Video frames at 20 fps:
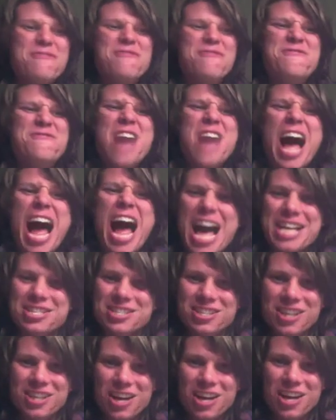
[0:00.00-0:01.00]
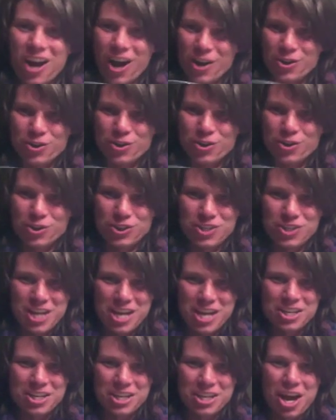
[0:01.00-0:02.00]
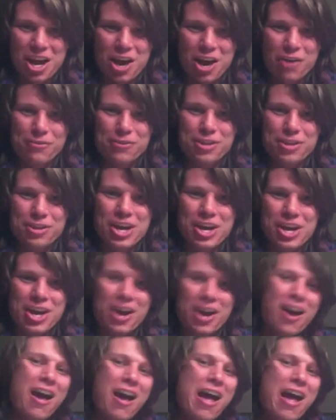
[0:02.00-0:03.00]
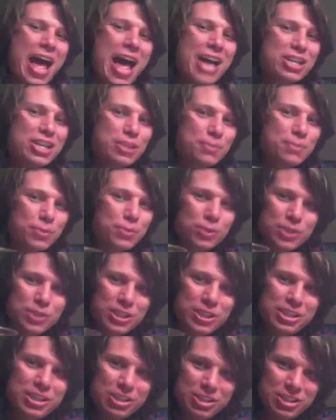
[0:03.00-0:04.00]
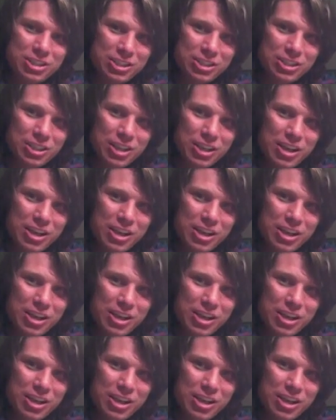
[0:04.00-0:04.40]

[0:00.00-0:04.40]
vast understanding of the expertise